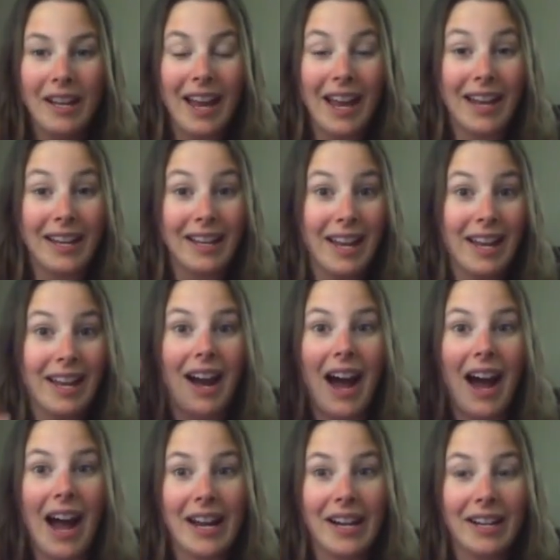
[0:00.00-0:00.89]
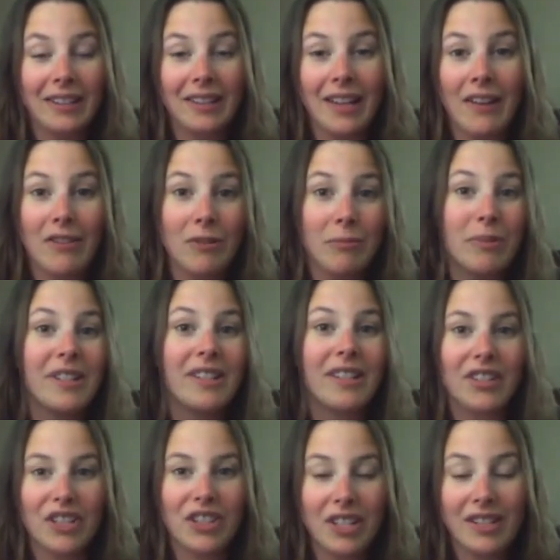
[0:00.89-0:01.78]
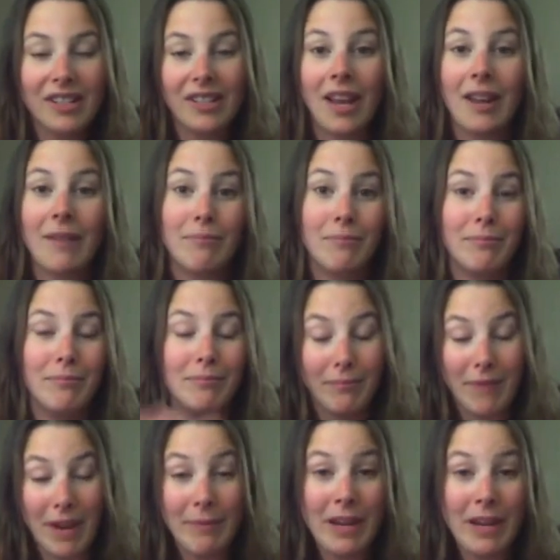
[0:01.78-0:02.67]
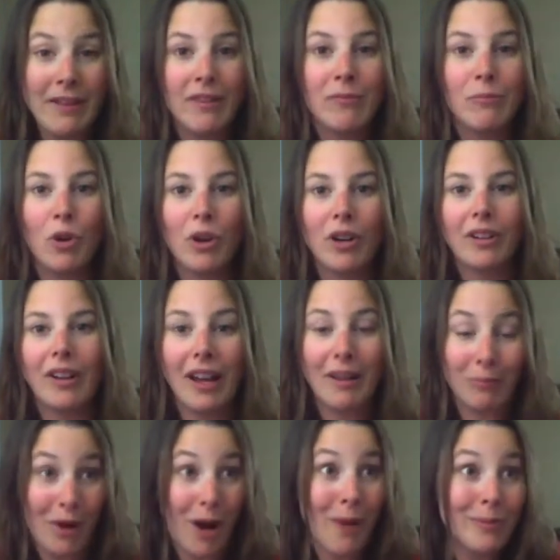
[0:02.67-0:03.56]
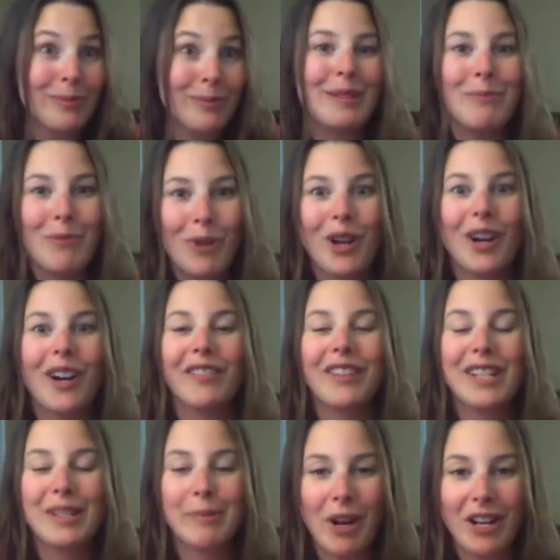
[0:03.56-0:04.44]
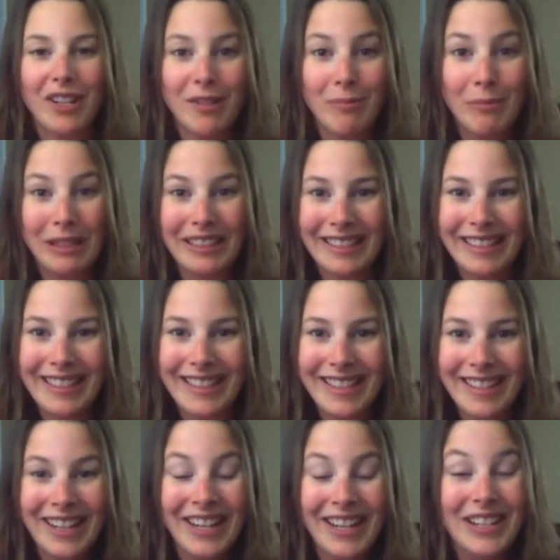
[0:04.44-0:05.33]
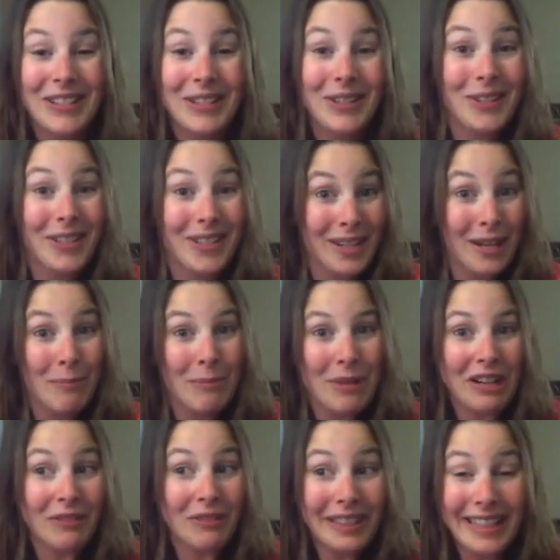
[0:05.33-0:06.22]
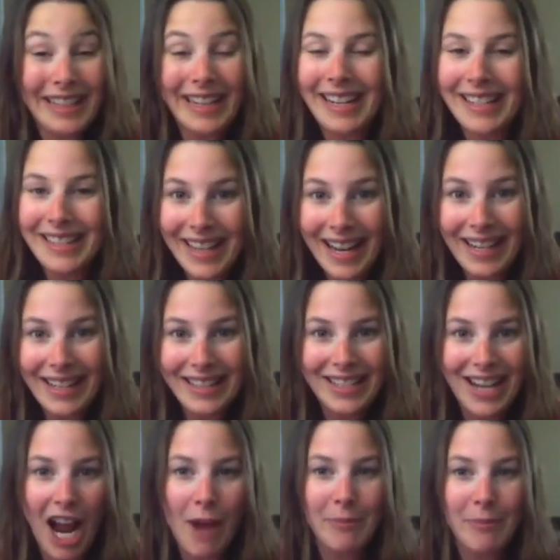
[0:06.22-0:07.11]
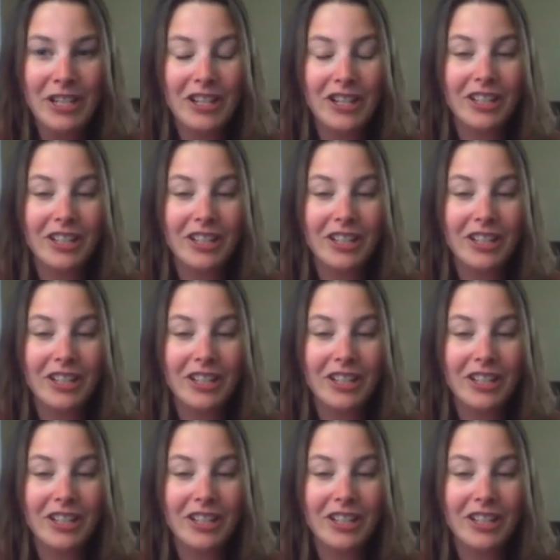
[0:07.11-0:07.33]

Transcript: and get higher level positions and maybe even more and probably more responsibilities. So this can be a really exciting time in your